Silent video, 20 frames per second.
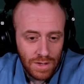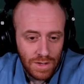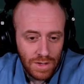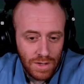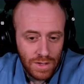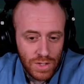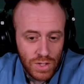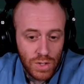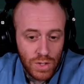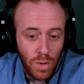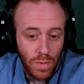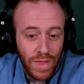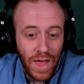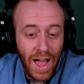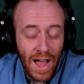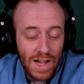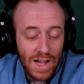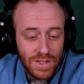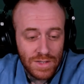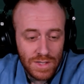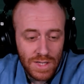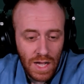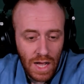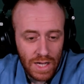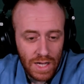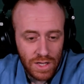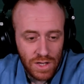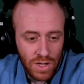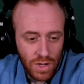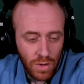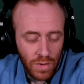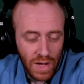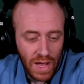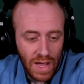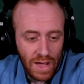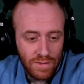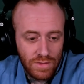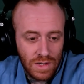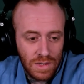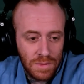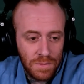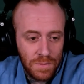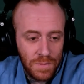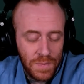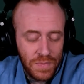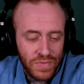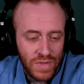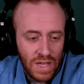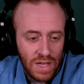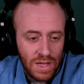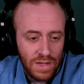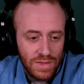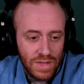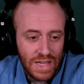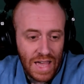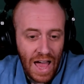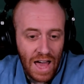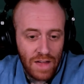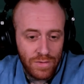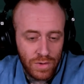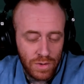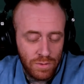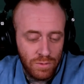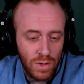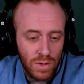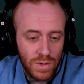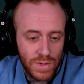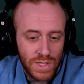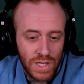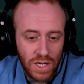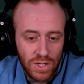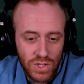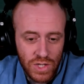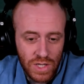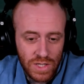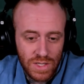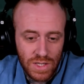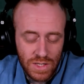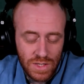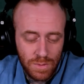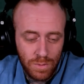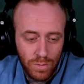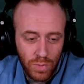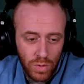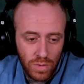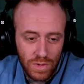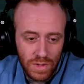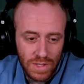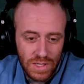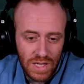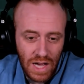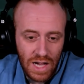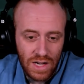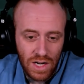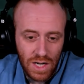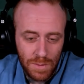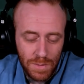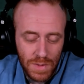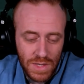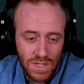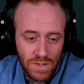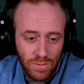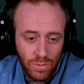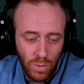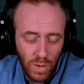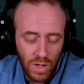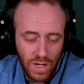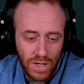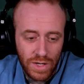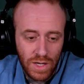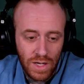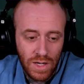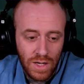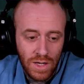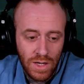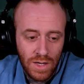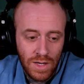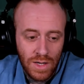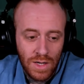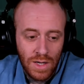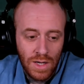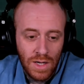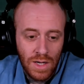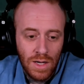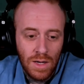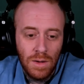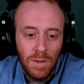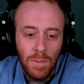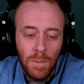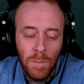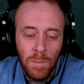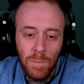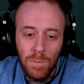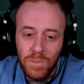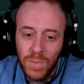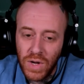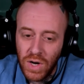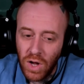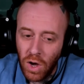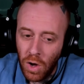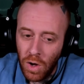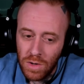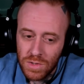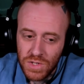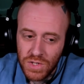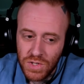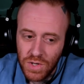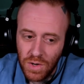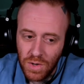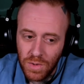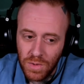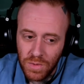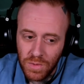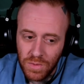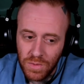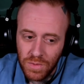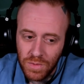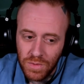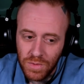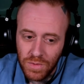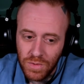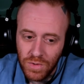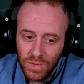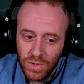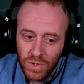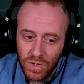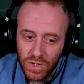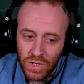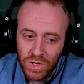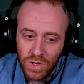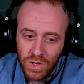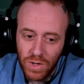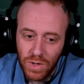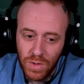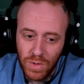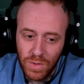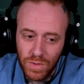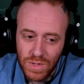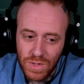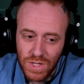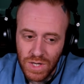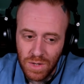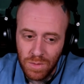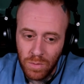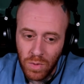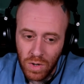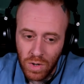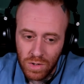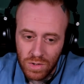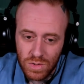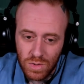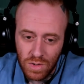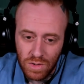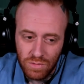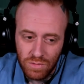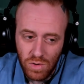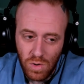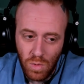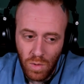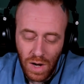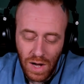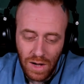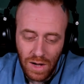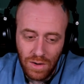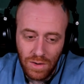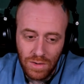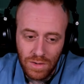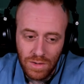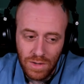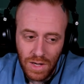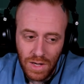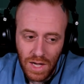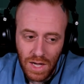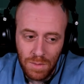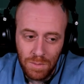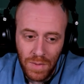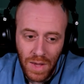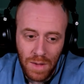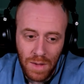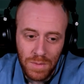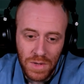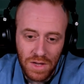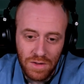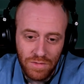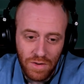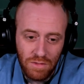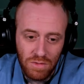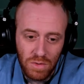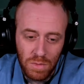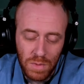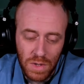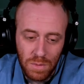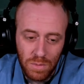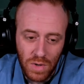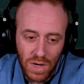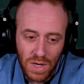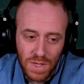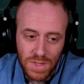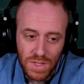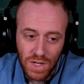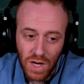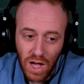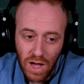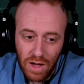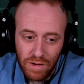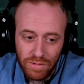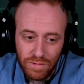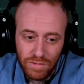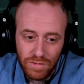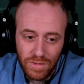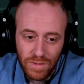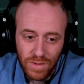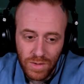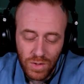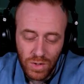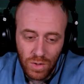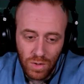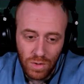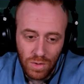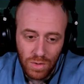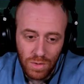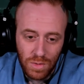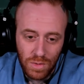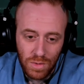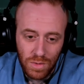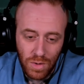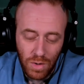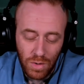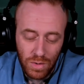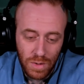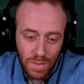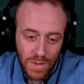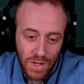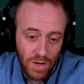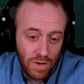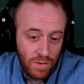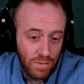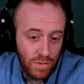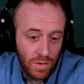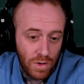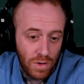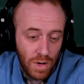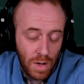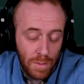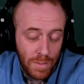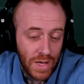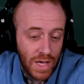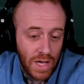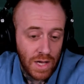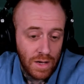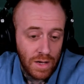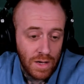so that I can go to heaven. The Catholic view is like Jesus brutally died on a piece of wood, but also you're going to go sit in purgatory for a while. And maybe if everybody prays enough, you'll only be here for a bit.